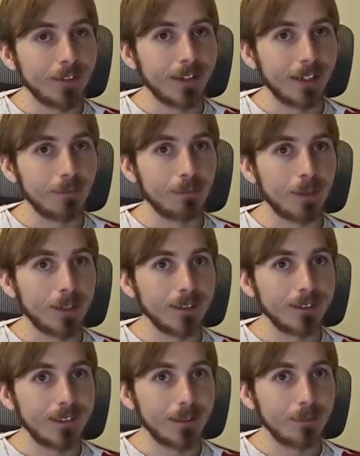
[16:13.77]
our
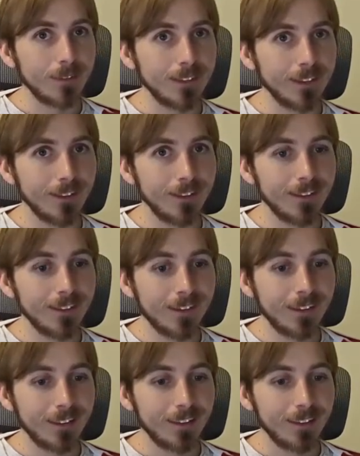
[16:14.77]
past episodes.
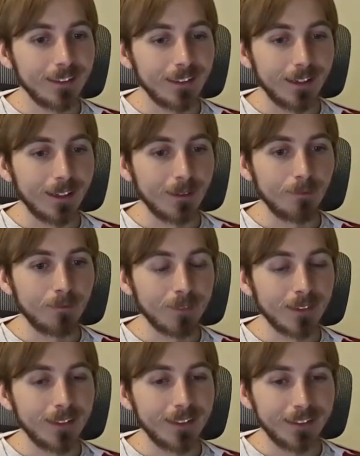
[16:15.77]

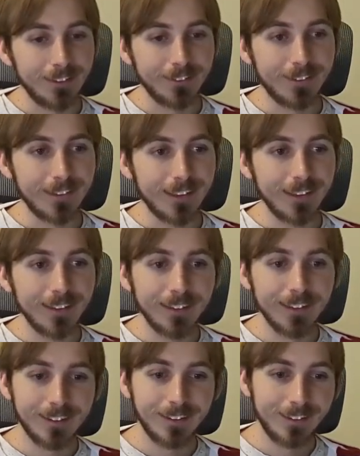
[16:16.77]
You'll see
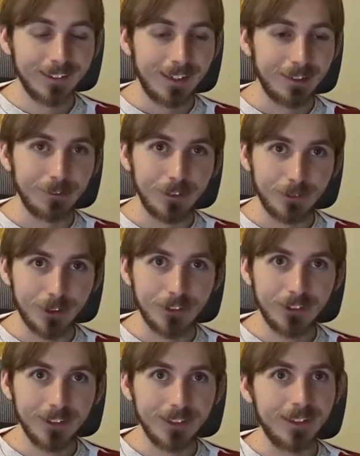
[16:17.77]
if you
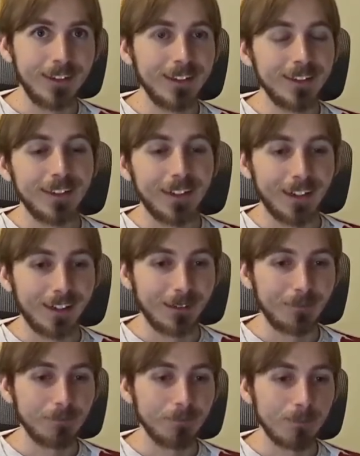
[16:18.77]
watch it.
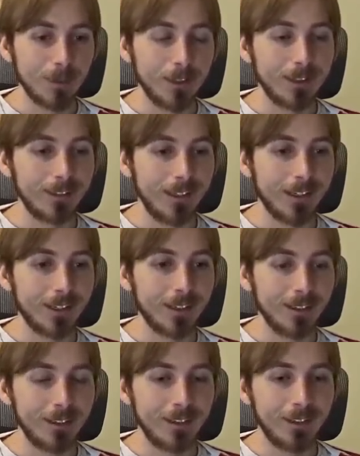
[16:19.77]
But yeah,
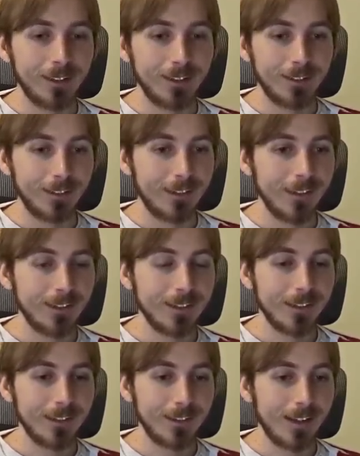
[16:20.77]
so
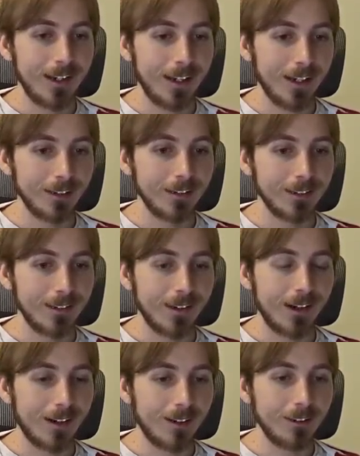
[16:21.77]
this is the house
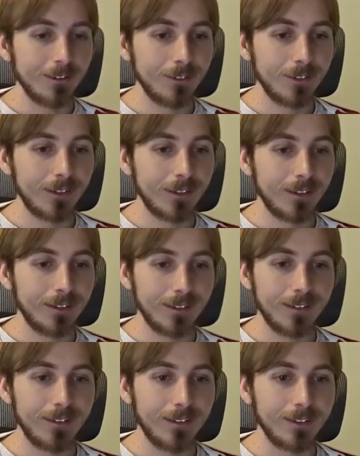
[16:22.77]
that Arnold and
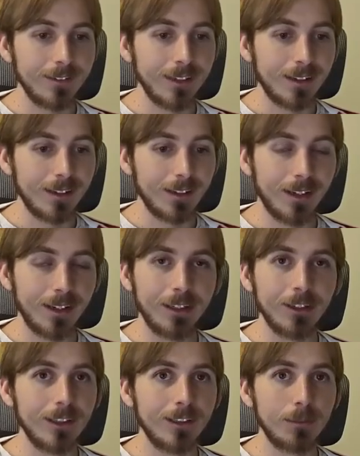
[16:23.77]
Cecilia are going